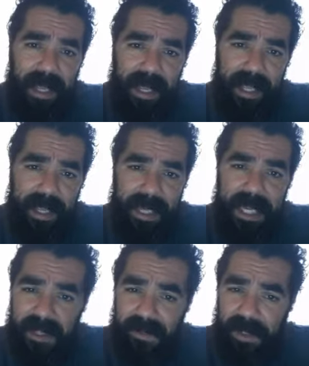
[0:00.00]
in the
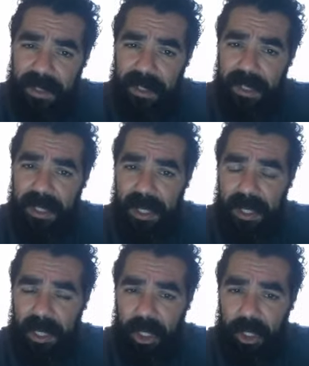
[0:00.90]
East Village.
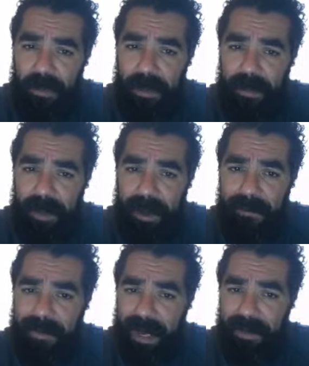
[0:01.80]
You'll be
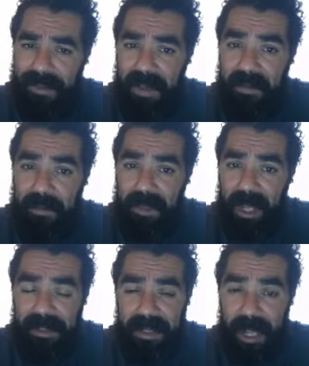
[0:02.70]
about five, seven
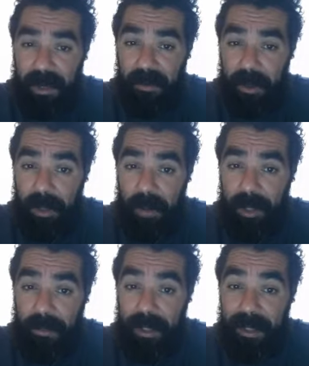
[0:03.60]
blocks out of where you
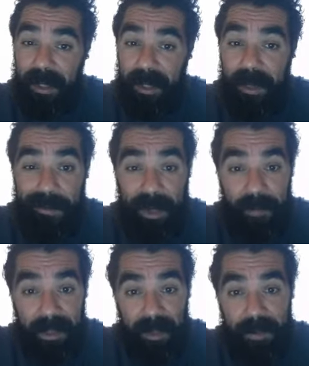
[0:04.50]
want to be. Might
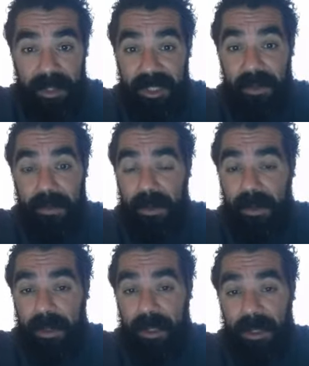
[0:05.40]
be a little bit cheaper
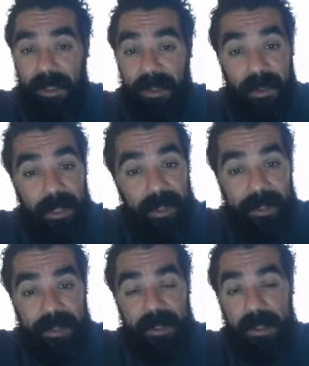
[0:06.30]
because
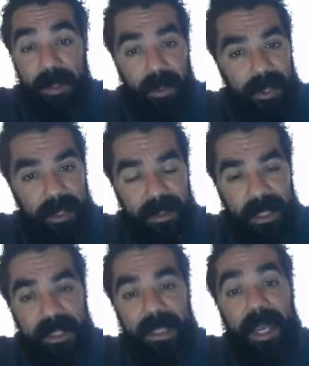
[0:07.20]
Nolita, Nolita
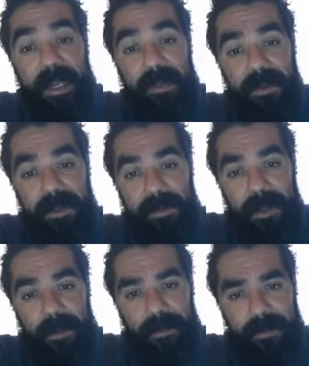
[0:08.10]
is tiny, first of
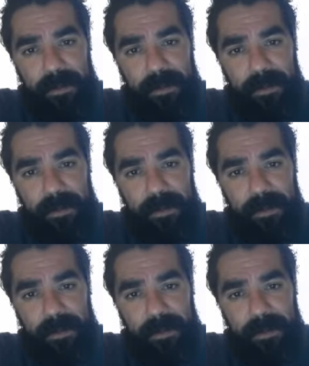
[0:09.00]
all.